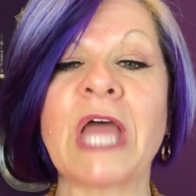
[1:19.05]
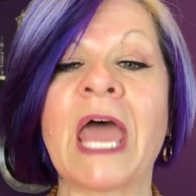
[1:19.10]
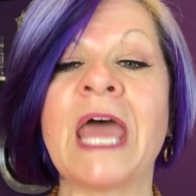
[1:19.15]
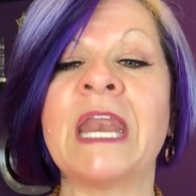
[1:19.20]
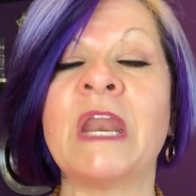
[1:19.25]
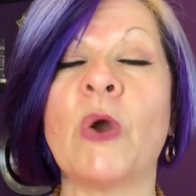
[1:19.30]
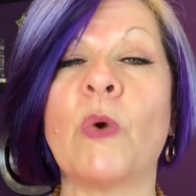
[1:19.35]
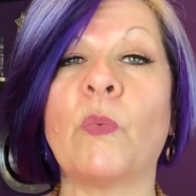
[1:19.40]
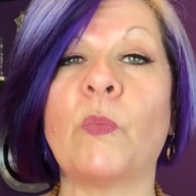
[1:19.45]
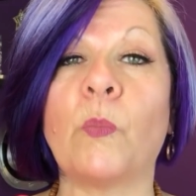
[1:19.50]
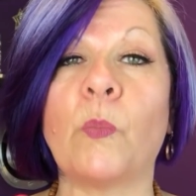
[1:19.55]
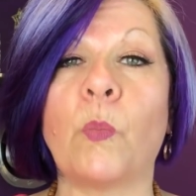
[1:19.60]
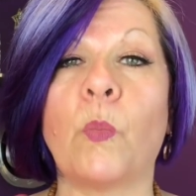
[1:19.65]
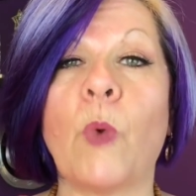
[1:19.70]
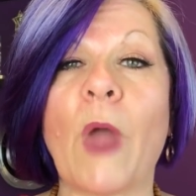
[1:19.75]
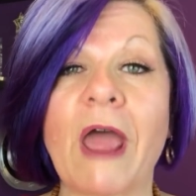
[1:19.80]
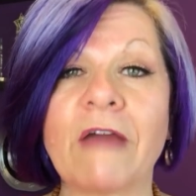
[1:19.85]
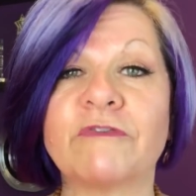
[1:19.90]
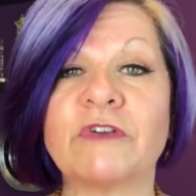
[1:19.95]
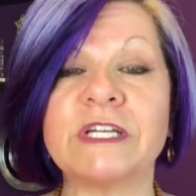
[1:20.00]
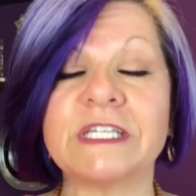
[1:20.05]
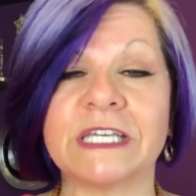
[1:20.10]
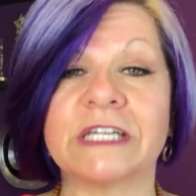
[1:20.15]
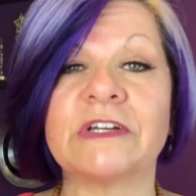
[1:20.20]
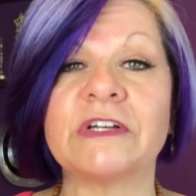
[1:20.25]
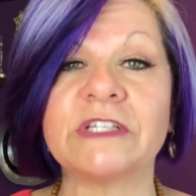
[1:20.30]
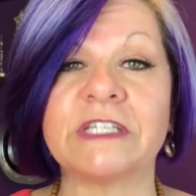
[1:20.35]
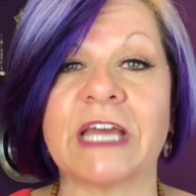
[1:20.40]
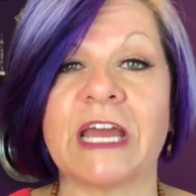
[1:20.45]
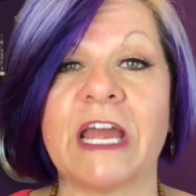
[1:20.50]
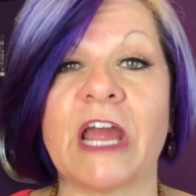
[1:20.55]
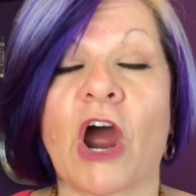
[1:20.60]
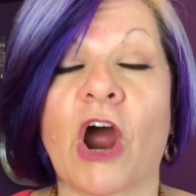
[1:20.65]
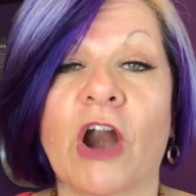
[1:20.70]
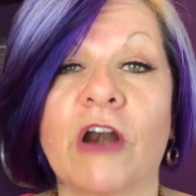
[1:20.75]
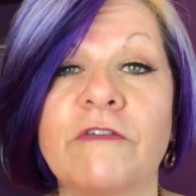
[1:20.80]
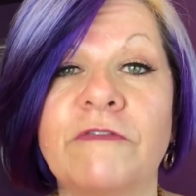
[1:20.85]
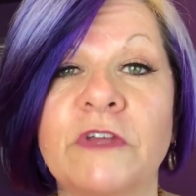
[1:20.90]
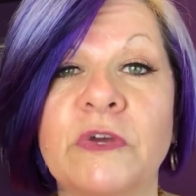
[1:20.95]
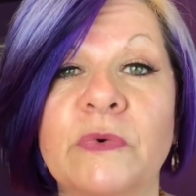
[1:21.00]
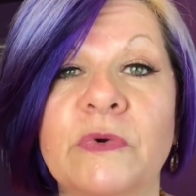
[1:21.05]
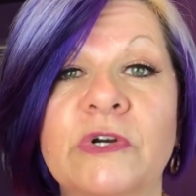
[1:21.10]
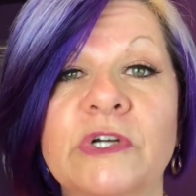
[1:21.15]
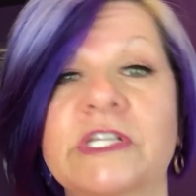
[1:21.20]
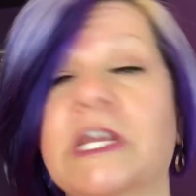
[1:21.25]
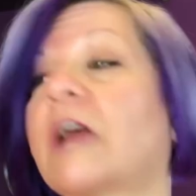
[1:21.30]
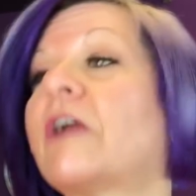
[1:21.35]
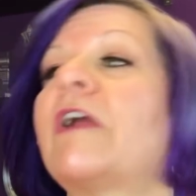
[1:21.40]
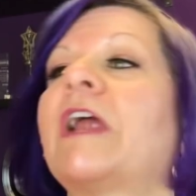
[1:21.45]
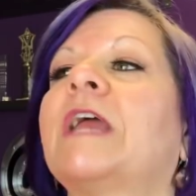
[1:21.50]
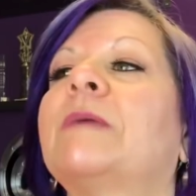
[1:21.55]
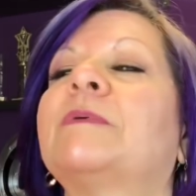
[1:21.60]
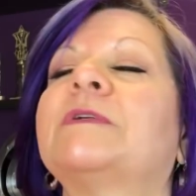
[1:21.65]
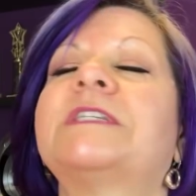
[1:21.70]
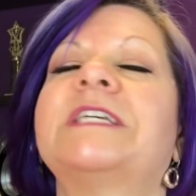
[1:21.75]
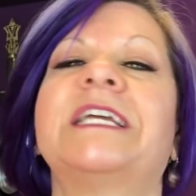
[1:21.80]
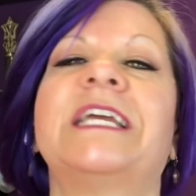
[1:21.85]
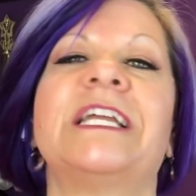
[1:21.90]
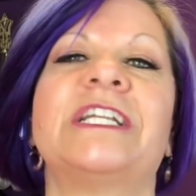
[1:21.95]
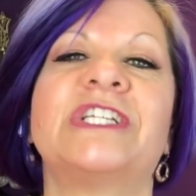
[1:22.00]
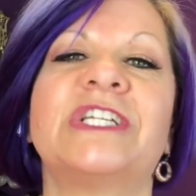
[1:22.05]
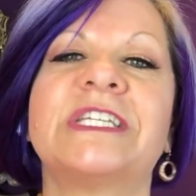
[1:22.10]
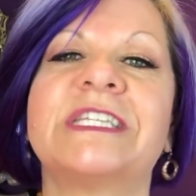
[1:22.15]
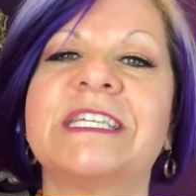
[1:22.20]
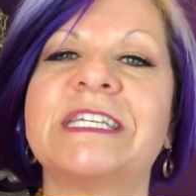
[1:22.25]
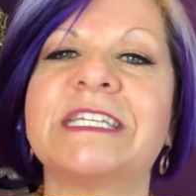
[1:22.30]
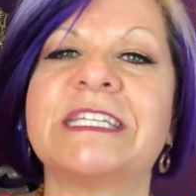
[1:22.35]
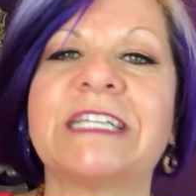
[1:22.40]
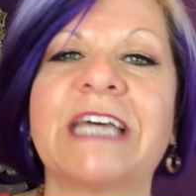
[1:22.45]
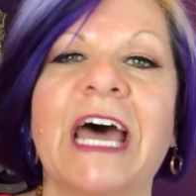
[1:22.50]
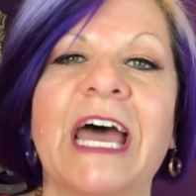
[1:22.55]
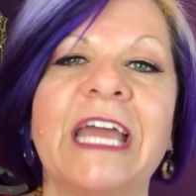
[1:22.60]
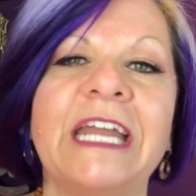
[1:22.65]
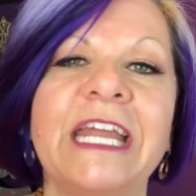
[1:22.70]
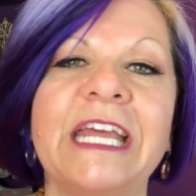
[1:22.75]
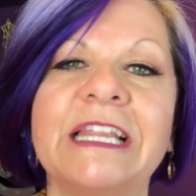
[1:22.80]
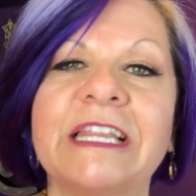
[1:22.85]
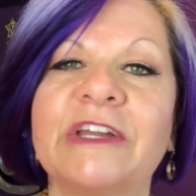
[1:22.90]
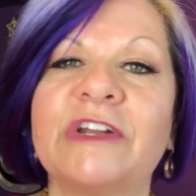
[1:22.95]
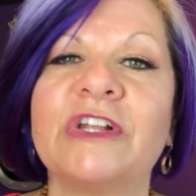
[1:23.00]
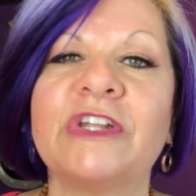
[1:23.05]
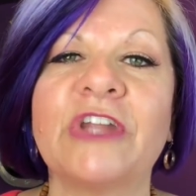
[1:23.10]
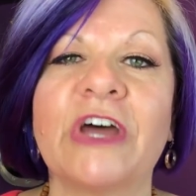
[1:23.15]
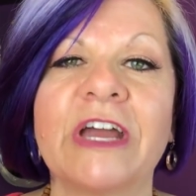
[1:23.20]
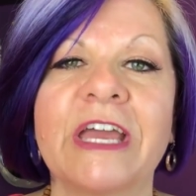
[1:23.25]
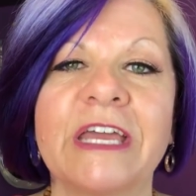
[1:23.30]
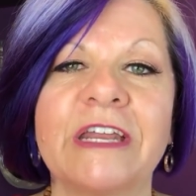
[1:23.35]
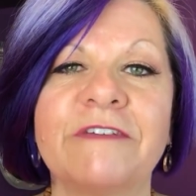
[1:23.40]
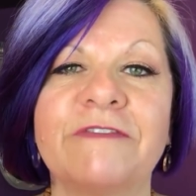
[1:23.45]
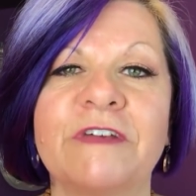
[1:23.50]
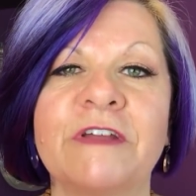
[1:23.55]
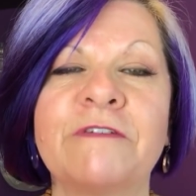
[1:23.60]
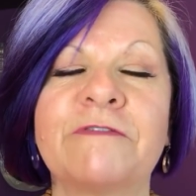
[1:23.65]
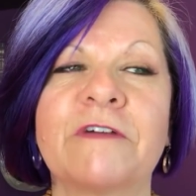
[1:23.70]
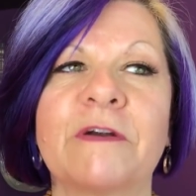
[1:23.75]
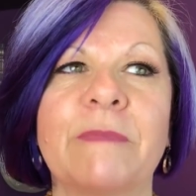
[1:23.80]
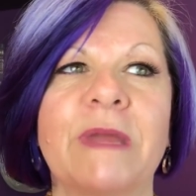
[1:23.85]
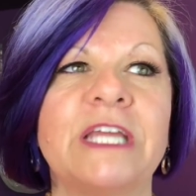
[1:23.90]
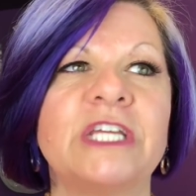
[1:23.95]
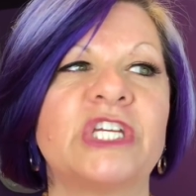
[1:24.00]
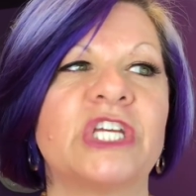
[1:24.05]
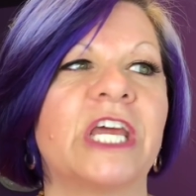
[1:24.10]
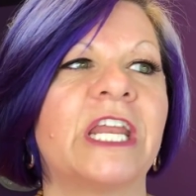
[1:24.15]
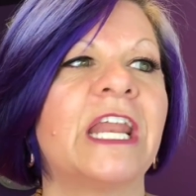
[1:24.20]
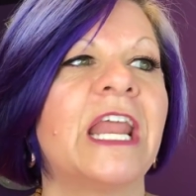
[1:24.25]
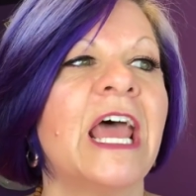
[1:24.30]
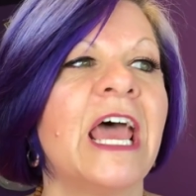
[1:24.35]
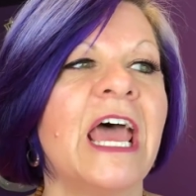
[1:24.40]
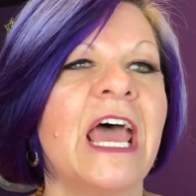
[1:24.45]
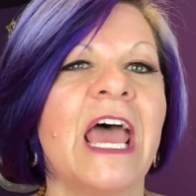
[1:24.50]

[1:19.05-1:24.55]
And every single day, our viewers are able to get just this tiny little nugget of information.